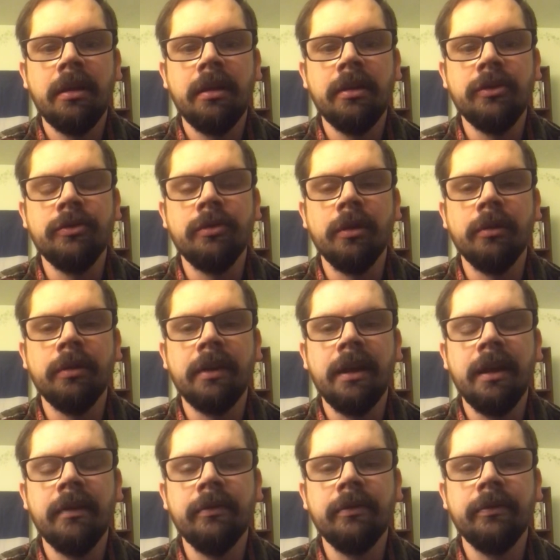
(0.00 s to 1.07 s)
is growing
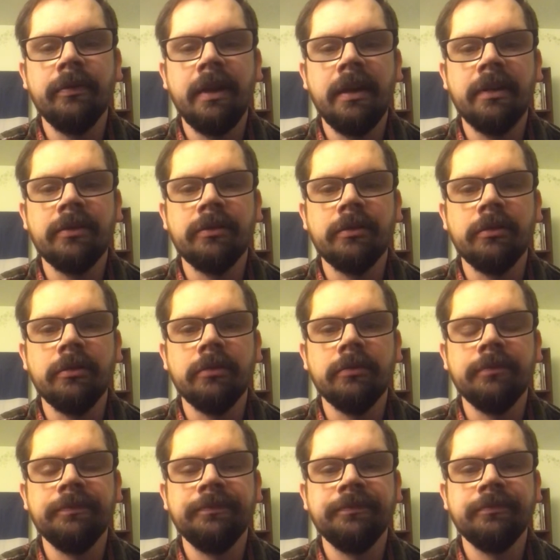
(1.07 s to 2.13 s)
ever faster
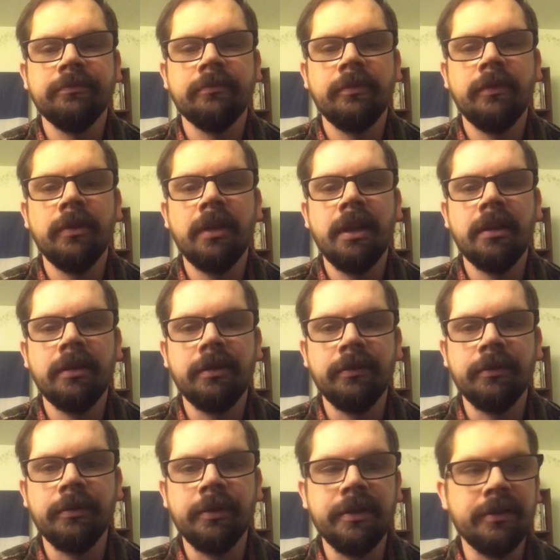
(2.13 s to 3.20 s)
for a lot of
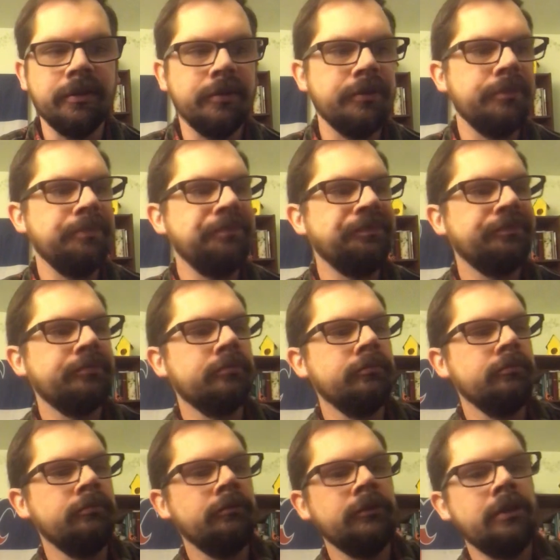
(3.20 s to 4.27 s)
different reasons.
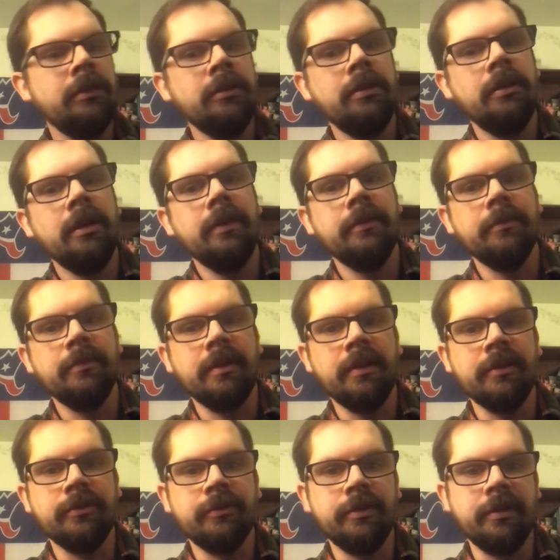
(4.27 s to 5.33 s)
I have some
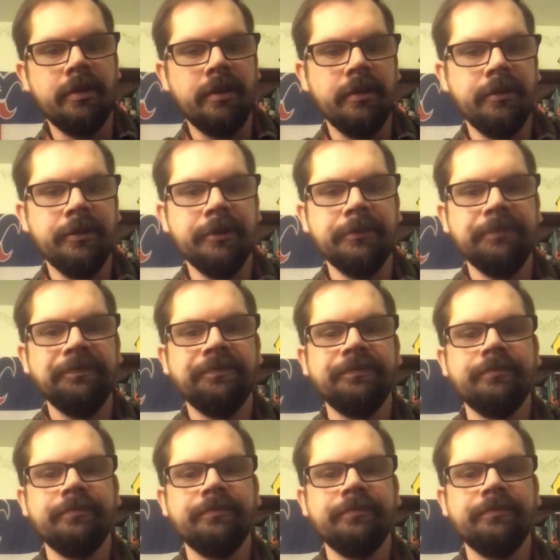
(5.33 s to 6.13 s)
things written down here.